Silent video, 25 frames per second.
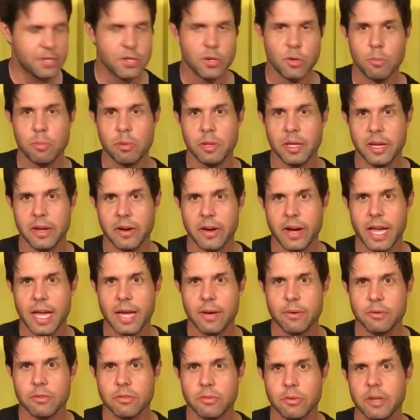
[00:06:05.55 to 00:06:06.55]
Don't play your
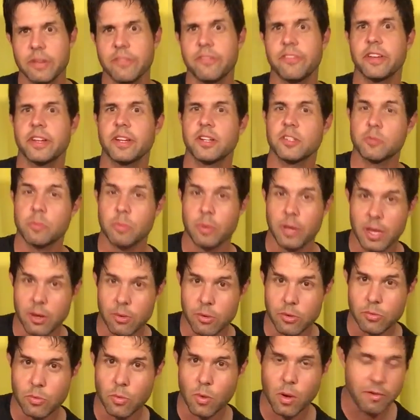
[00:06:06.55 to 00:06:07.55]
A with three fingers, play it
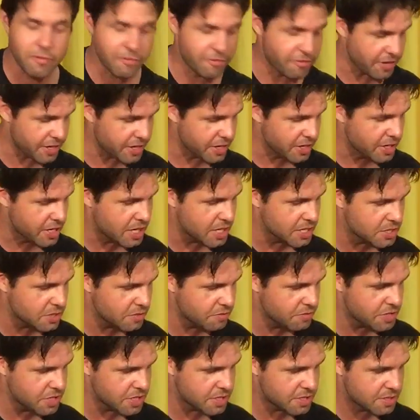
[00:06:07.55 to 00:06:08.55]
with one finger because
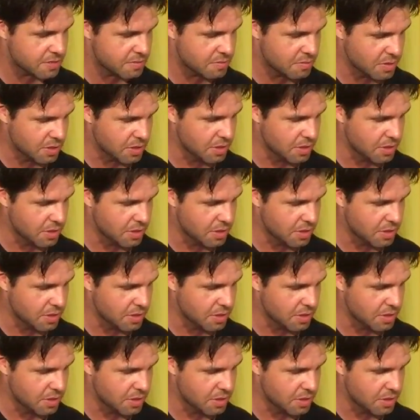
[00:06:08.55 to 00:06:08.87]
you've just,